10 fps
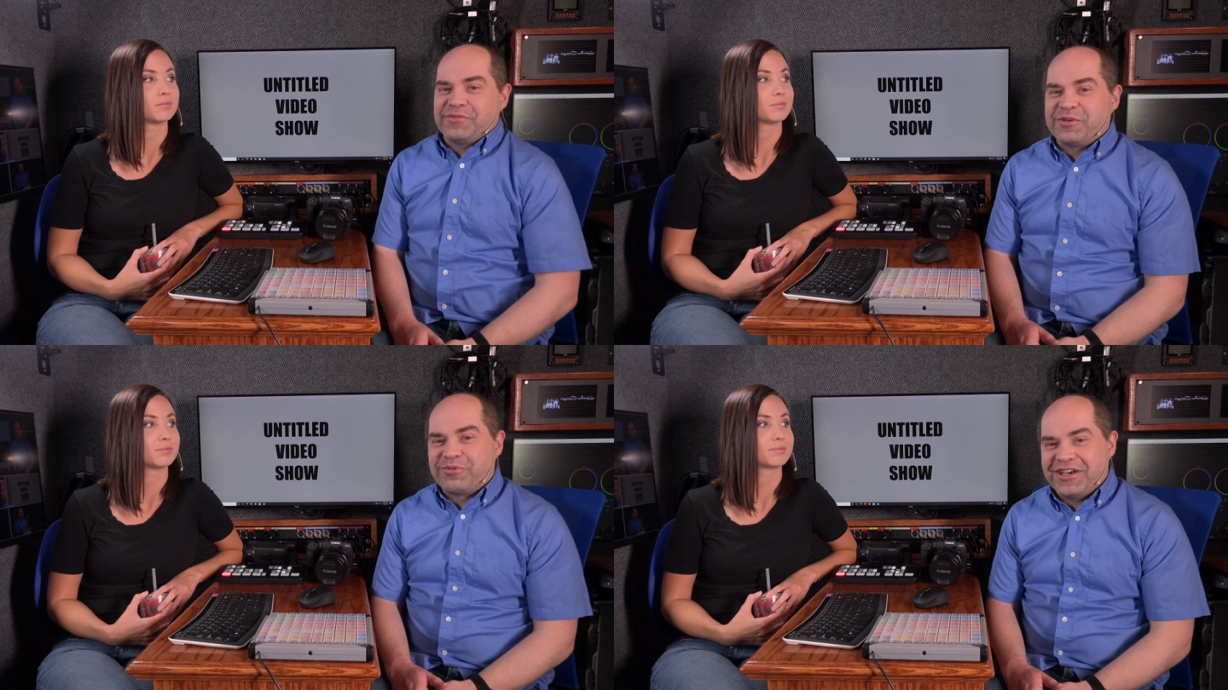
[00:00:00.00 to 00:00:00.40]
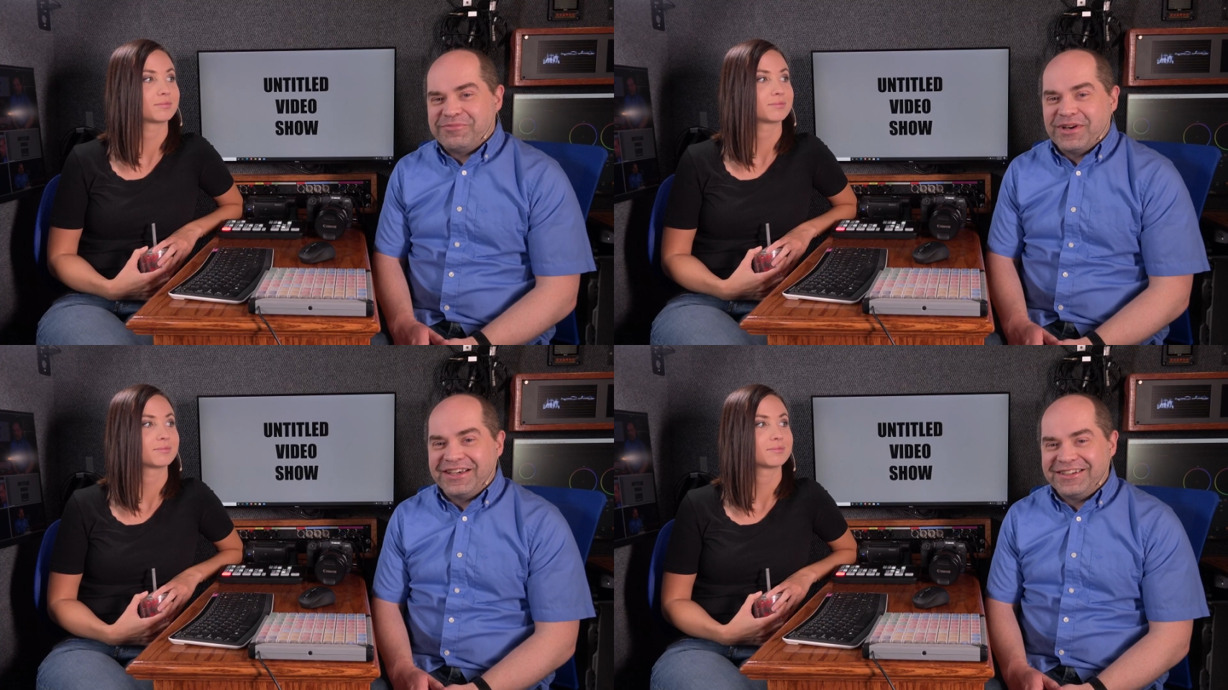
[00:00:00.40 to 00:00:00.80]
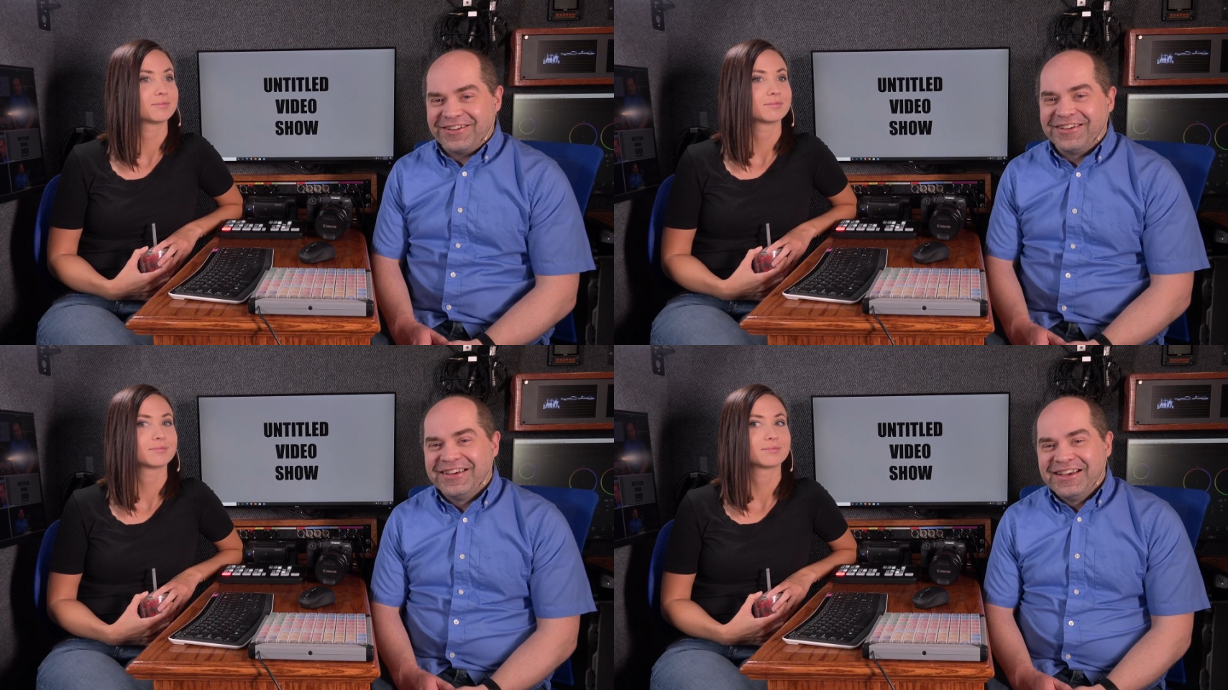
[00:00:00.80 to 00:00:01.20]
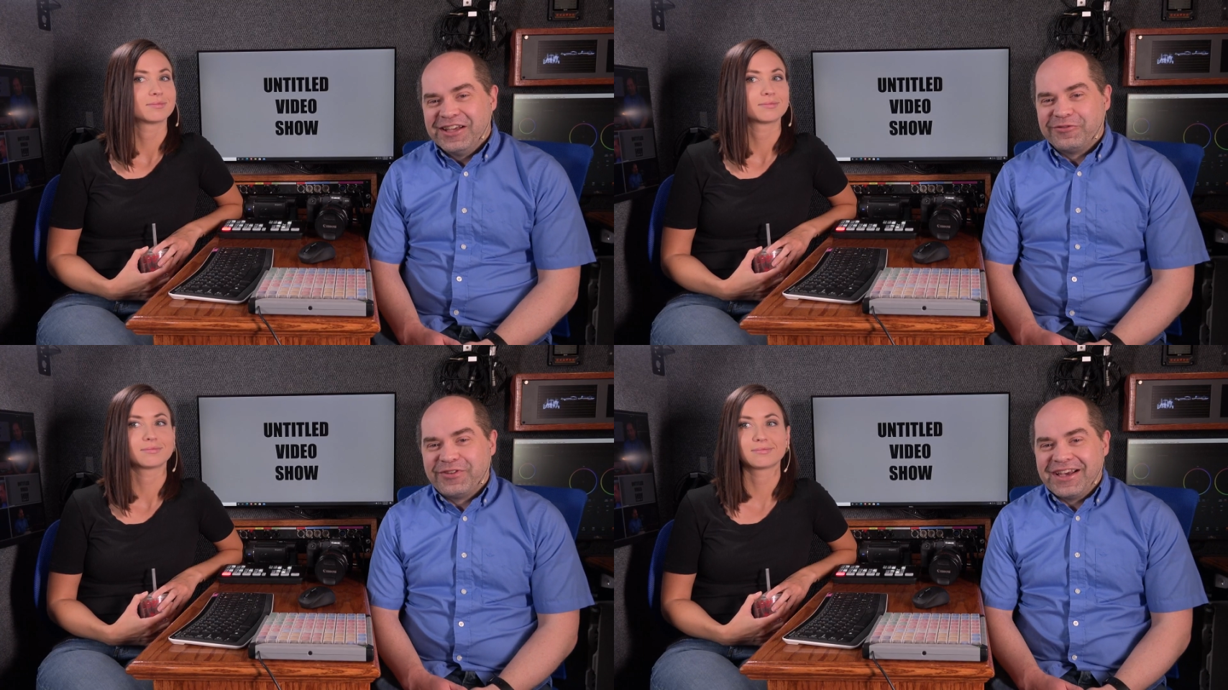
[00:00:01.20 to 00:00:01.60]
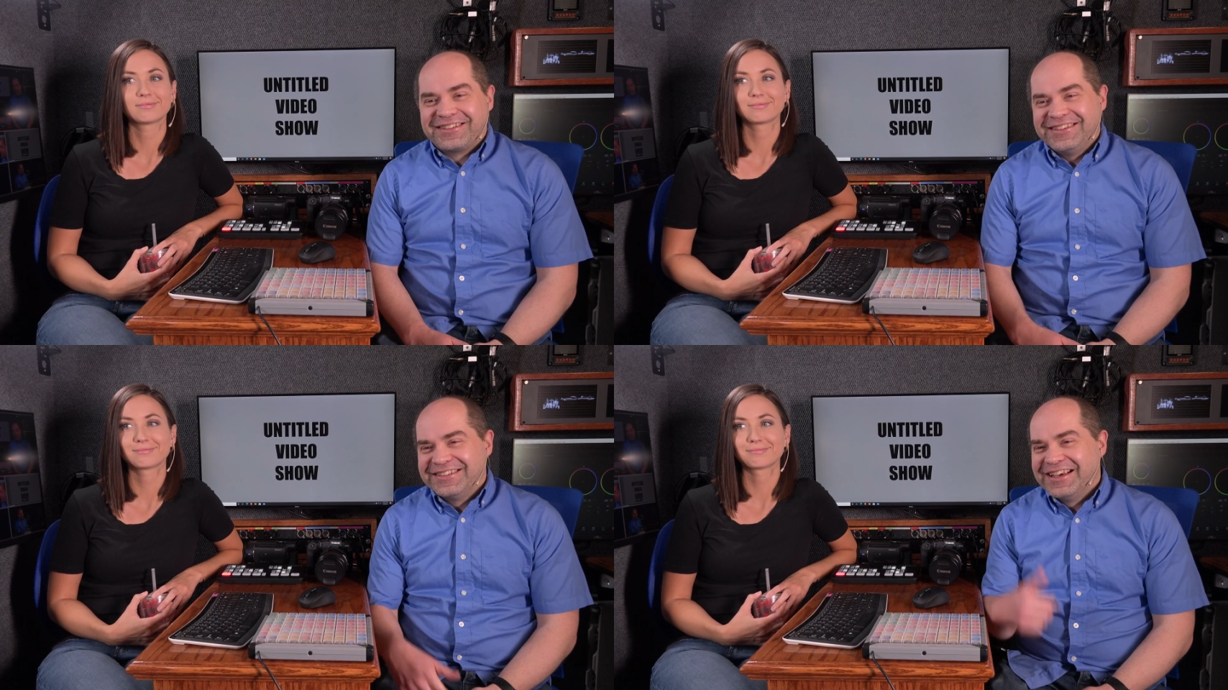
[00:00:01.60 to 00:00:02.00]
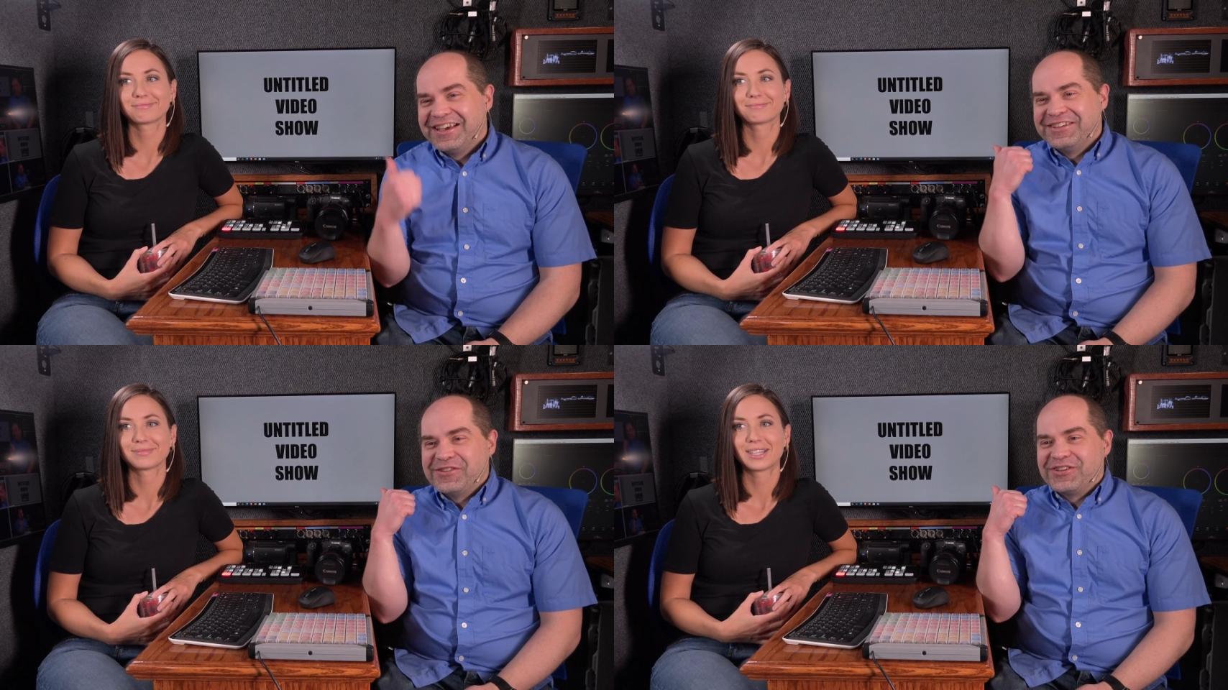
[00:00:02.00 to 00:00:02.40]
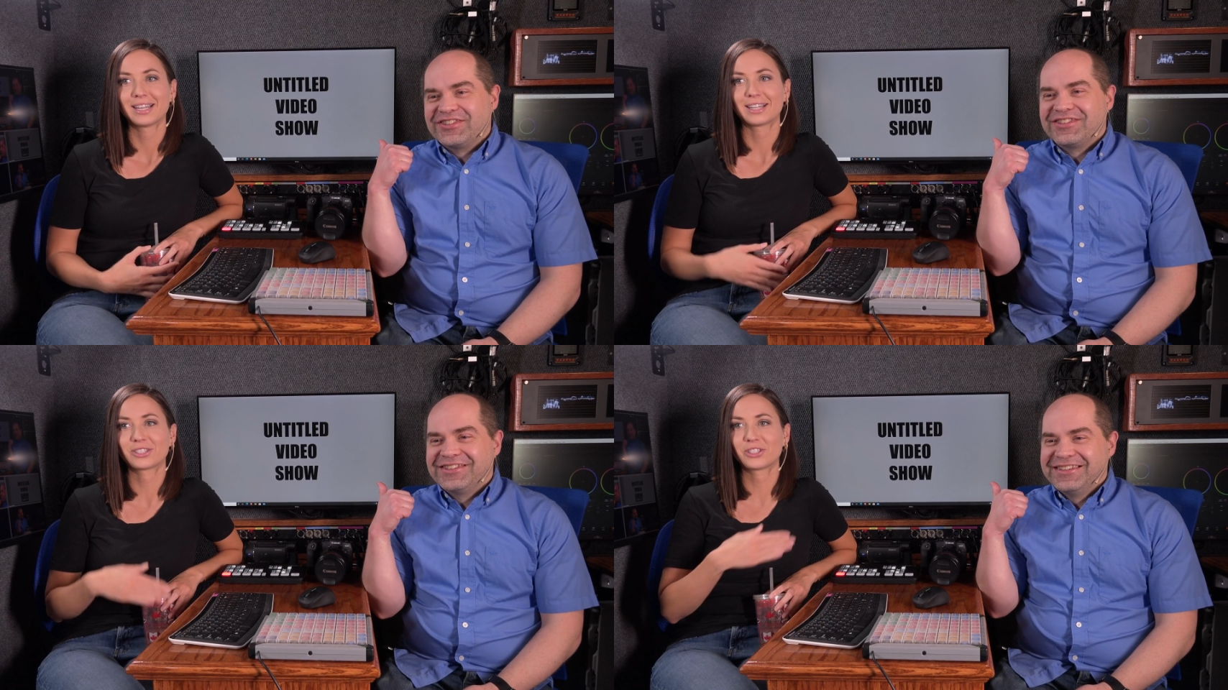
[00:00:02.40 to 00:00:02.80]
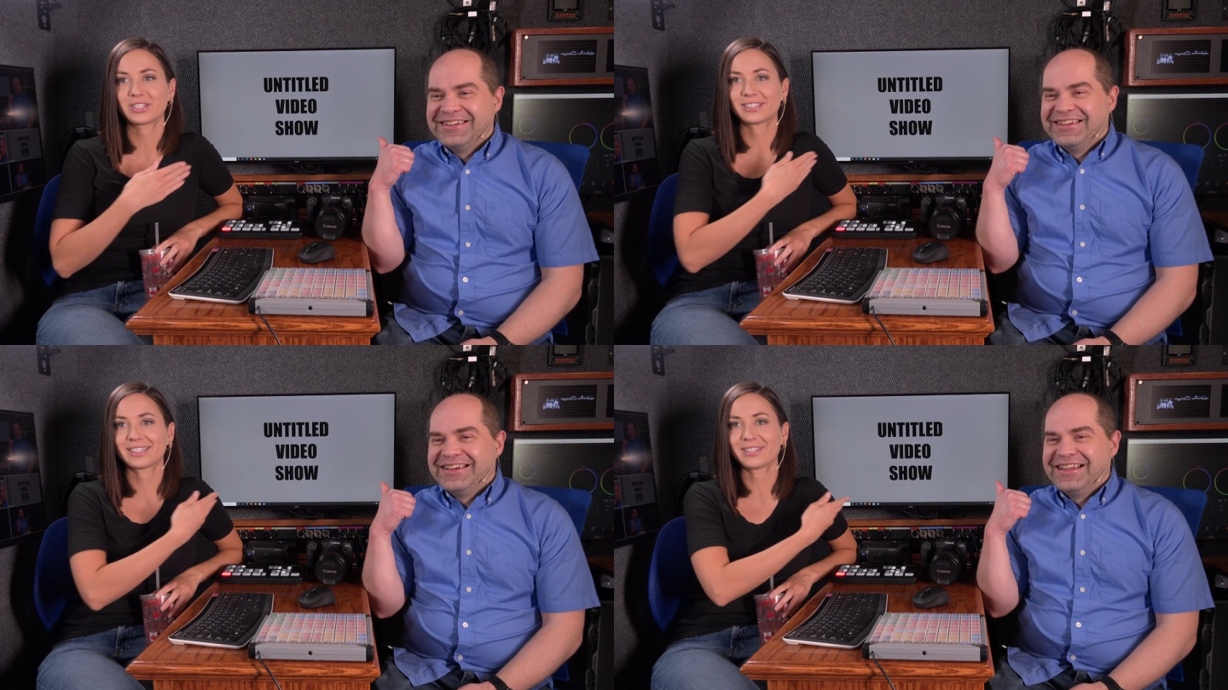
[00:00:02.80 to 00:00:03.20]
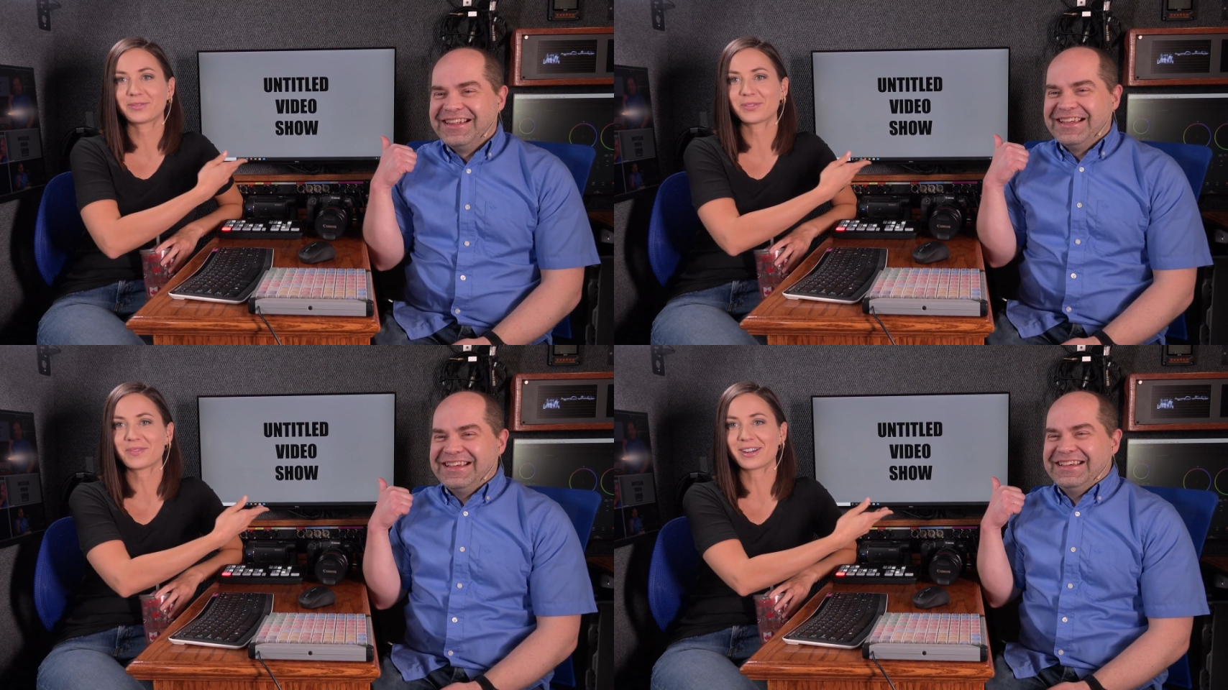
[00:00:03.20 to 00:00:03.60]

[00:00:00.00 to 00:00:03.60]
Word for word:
Speaker 1: being played by ear. In fact, you notice. So you can see from